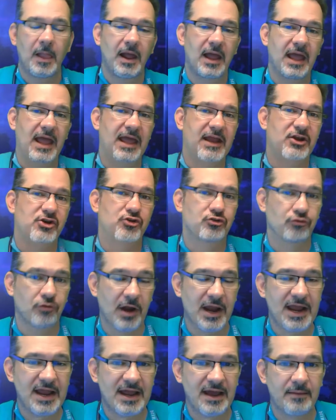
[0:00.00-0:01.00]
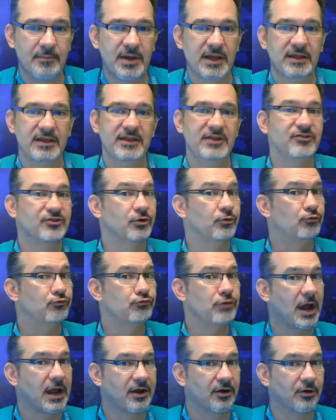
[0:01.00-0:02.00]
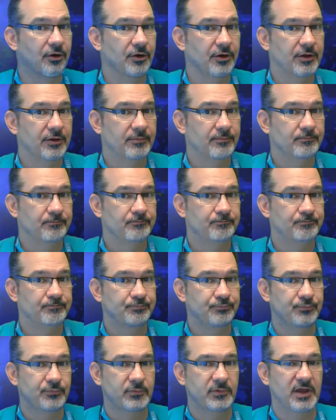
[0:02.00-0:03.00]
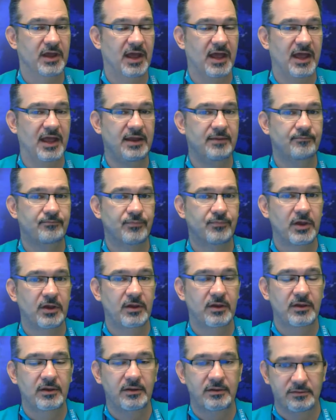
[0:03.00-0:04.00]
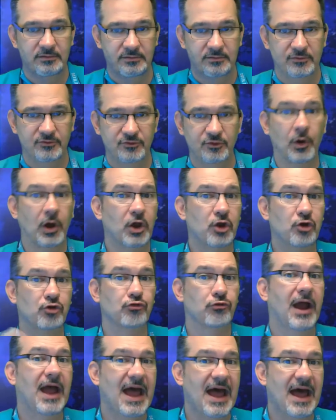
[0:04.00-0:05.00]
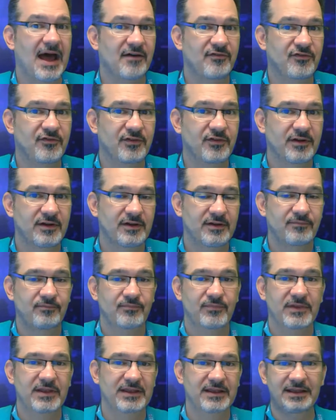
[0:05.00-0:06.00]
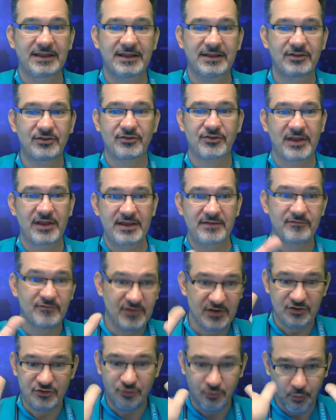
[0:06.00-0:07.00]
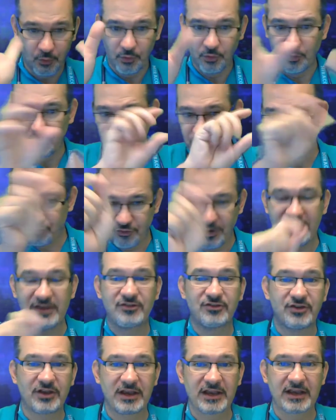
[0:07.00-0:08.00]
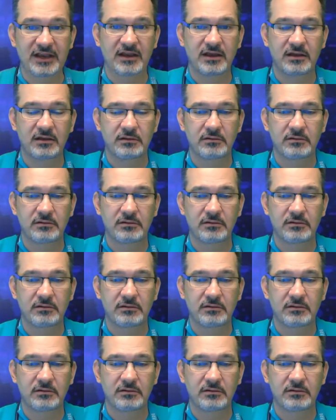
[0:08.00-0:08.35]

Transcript: And gram is a record. Okay? So a graph is a visual tracing.